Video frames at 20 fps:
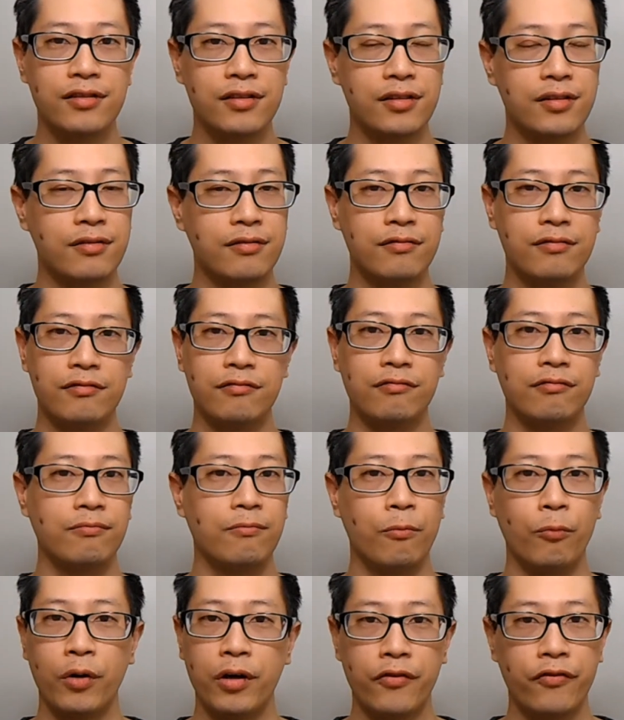
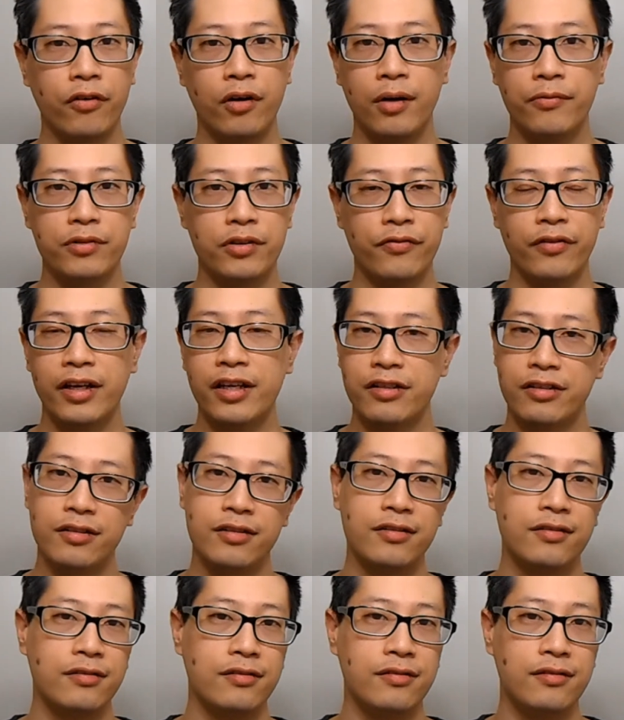just wonderful
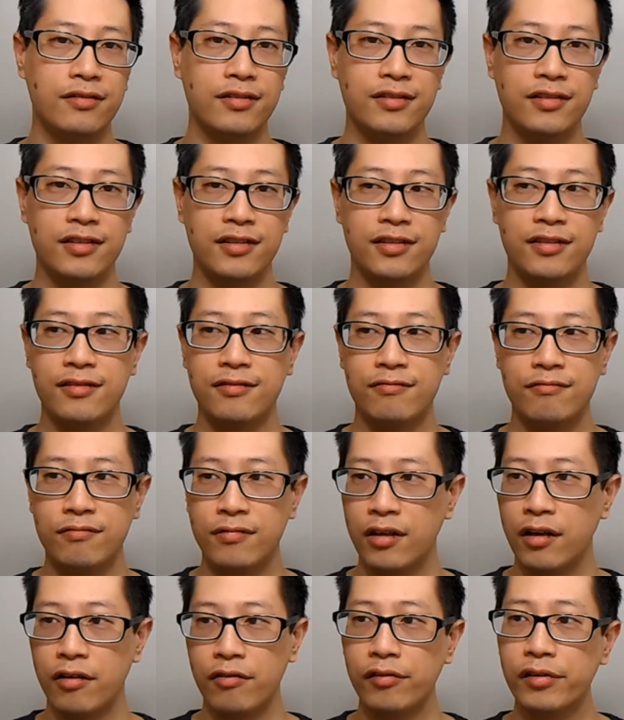observations and just
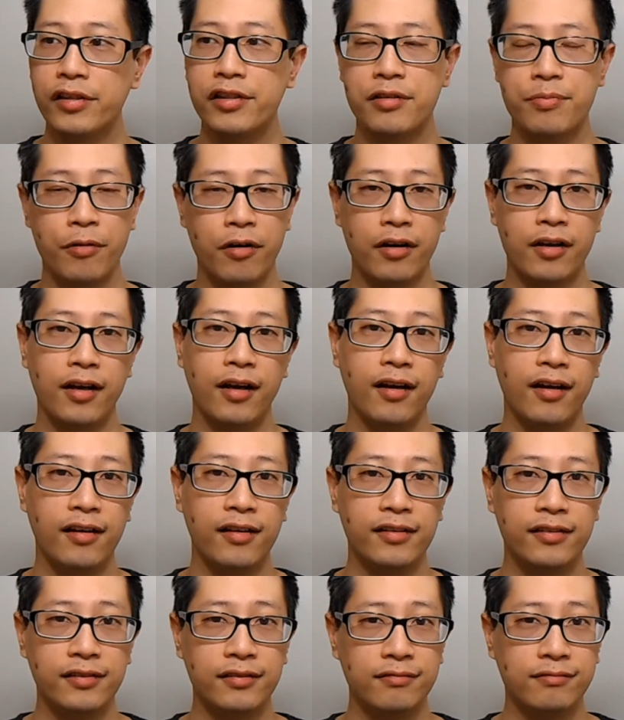a really smart
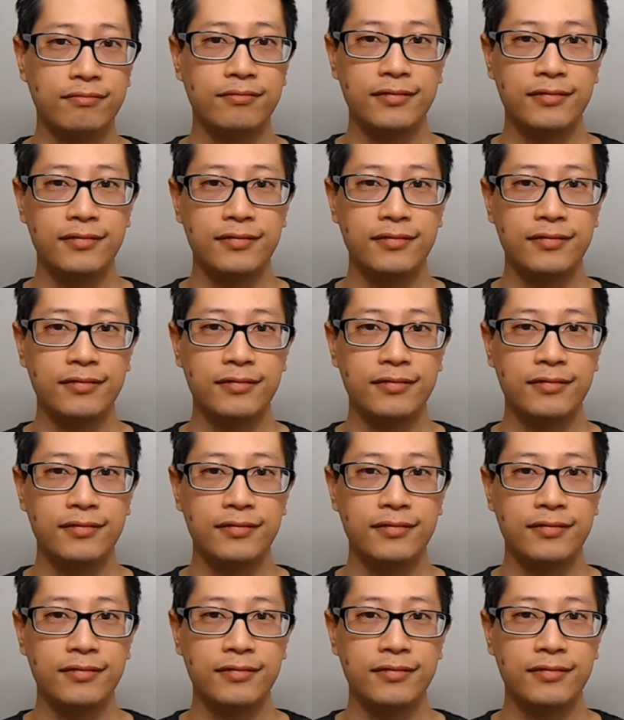guy.